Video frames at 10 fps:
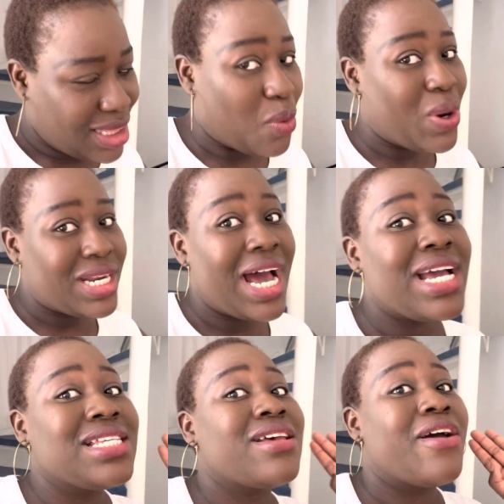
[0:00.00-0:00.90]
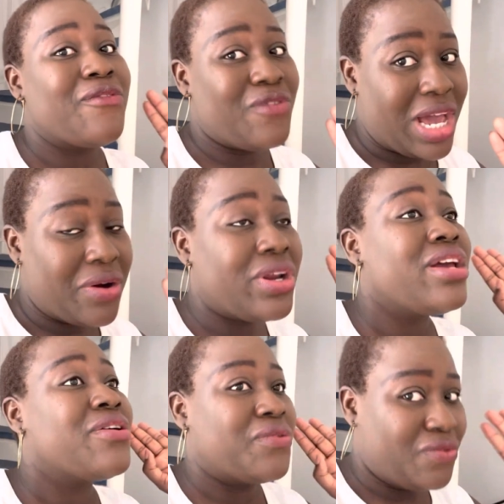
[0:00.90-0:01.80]
the weather is
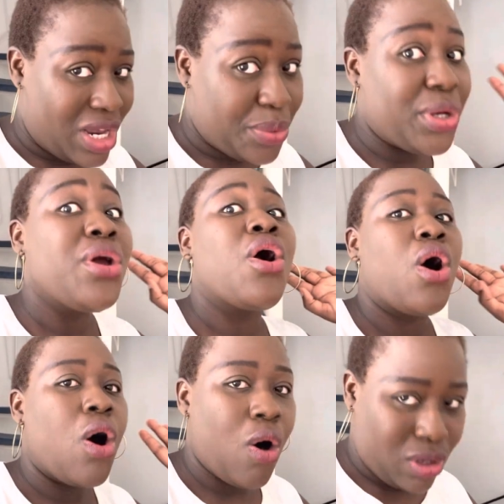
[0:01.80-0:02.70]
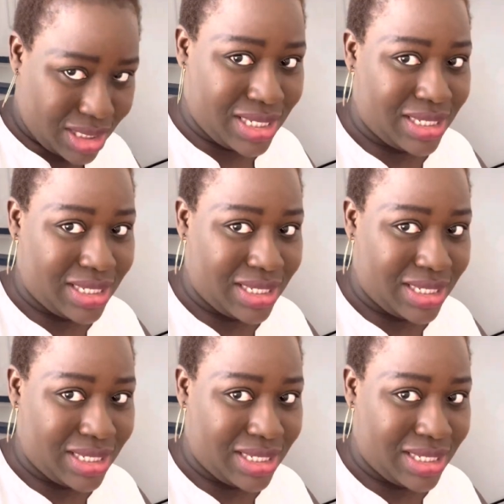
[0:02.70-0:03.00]
very, very hot.